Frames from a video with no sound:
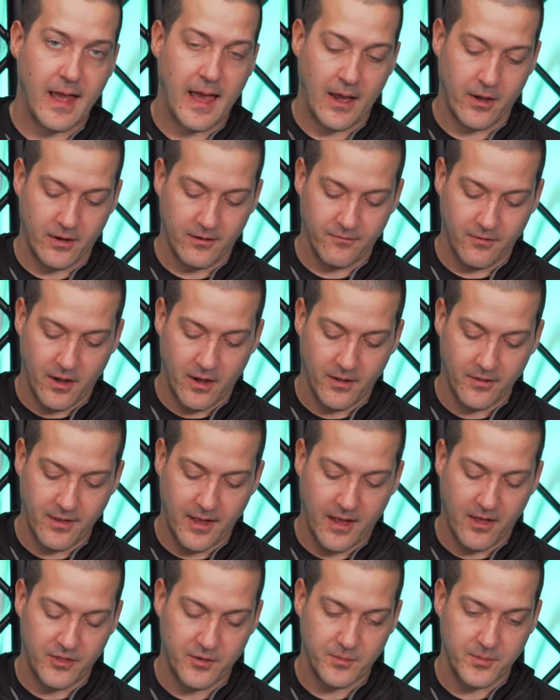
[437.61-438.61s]
out of all
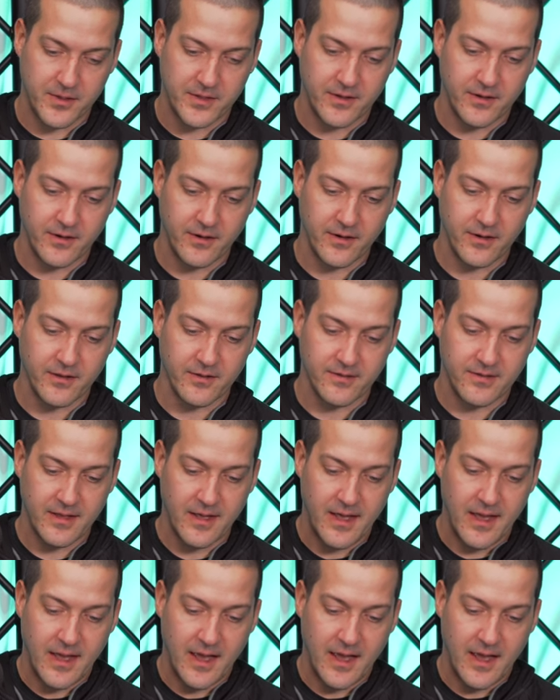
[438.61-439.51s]
the other materials.